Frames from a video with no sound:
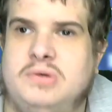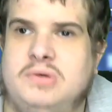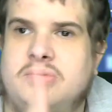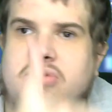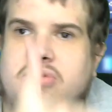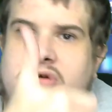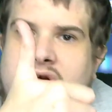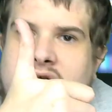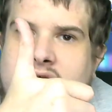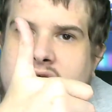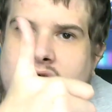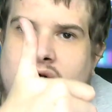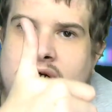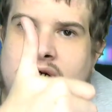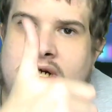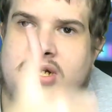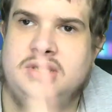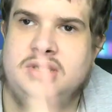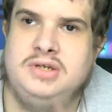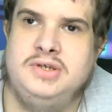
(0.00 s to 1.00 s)
up if you enjoy
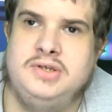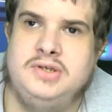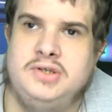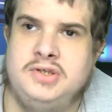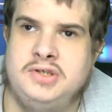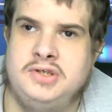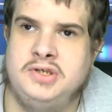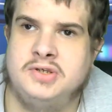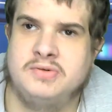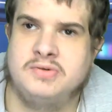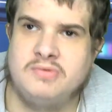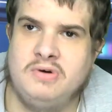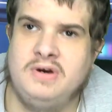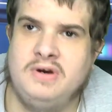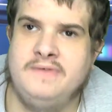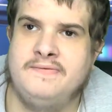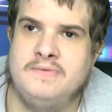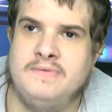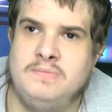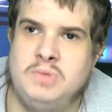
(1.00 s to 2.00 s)
it.
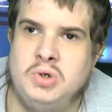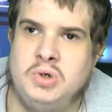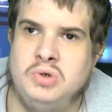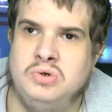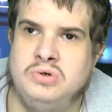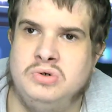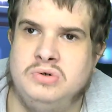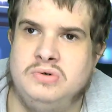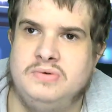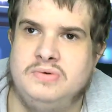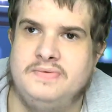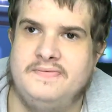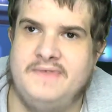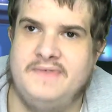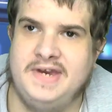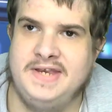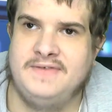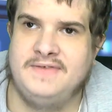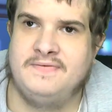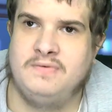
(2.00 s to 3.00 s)
Subscribe for more.
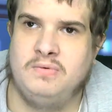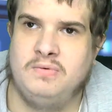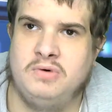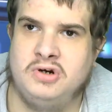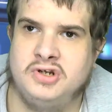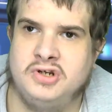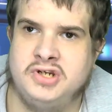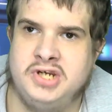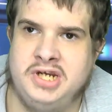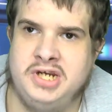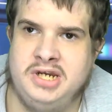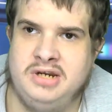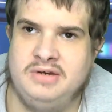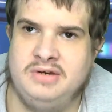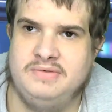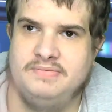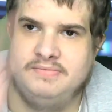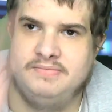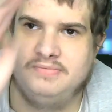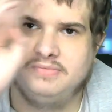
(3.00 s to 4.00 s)
Thanks for watching.
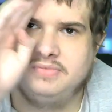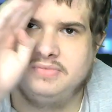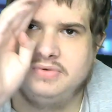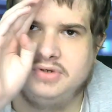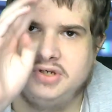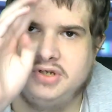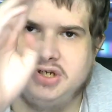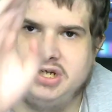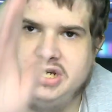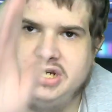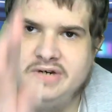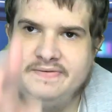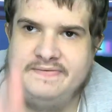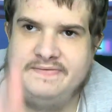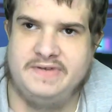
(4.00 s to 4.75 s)
Ciao for